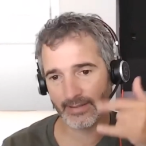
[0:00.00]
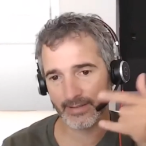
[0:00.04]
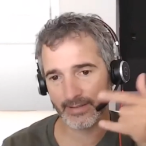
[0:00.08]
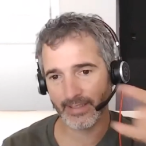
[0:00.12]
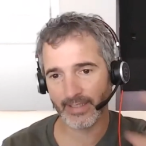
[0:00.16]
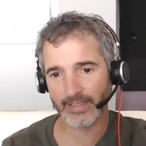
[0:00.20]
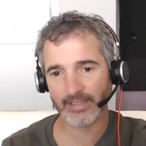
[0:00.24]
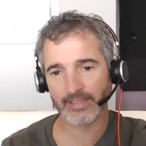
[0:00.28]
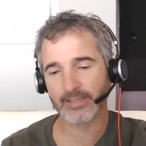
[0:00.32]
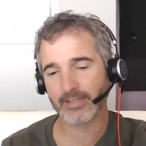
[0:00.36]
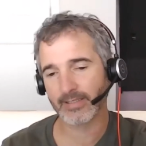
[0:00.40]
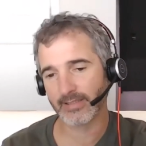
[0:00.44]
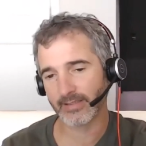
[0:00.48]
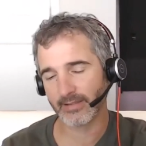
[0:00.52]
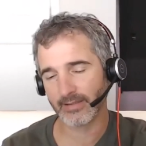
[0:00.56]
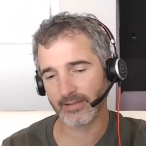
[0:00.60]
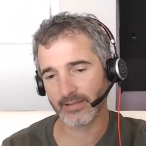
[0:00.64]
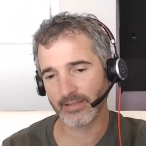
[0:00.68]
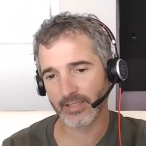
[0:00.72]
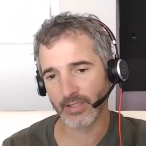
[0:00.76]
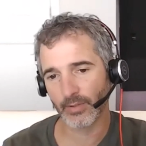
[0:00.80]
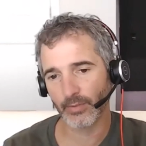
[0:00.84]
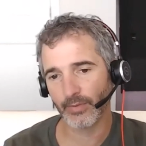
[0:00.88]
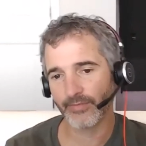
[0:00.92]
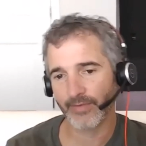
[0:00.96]
And that's,
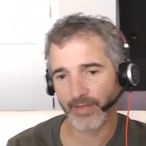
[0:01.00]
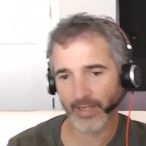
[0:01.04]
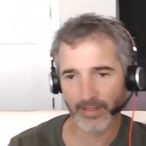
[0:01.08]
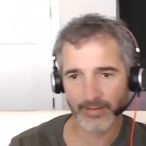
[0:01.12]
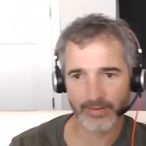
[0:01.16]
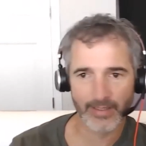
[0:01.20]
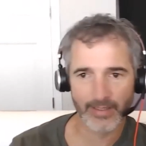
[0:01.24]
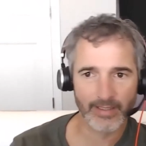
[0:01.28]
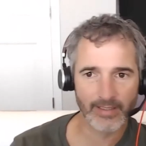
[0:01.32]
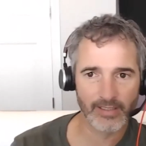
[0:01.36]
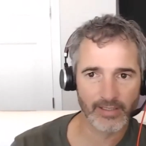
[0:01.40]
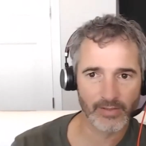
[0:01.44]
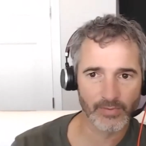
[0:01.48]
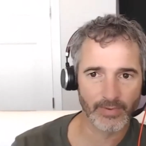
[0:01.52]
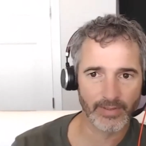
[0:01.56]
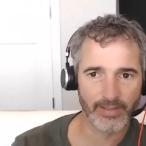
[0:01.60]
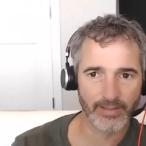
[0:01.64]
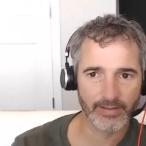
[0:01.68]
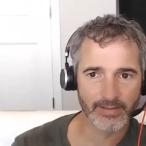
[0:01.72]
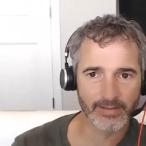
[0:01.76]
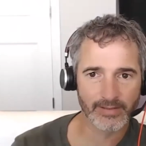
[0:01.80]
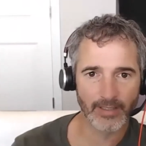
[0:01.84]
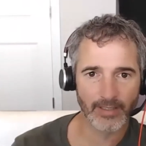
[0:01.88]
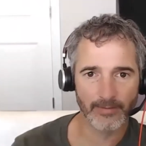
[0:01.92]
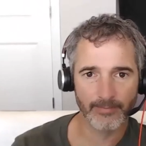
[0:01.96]
so we've got that as
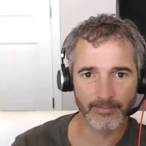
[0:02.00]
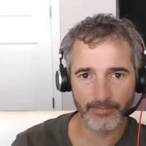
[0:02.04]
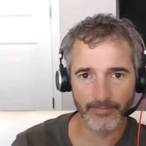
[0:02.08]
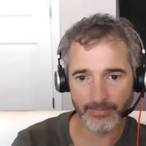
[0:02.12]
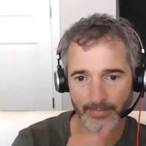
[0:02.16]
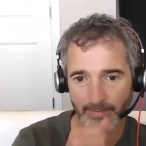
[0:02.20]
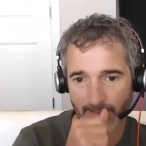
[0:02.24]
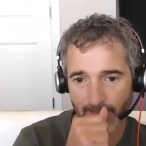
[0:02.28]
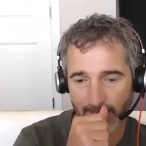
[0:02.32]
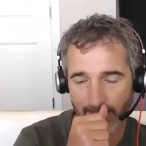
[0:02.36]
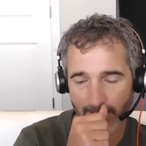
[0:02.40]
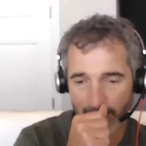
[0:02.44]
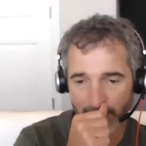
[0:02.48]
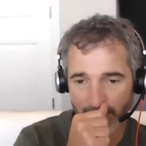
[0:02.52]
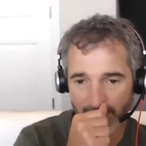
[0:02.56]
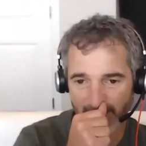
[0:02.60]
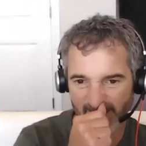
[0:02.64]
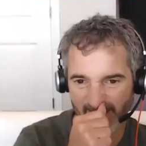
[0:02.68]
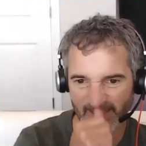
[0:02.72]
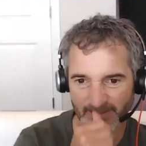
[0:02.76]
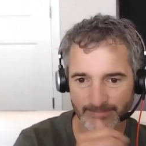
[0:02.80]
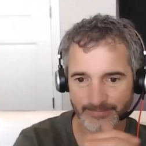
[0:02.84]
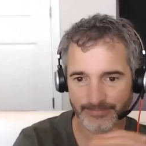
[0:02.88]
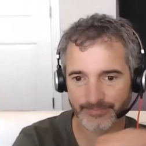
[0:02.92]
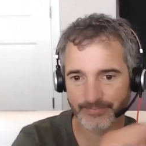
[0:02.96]
well. So
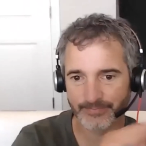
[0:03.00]
anyways,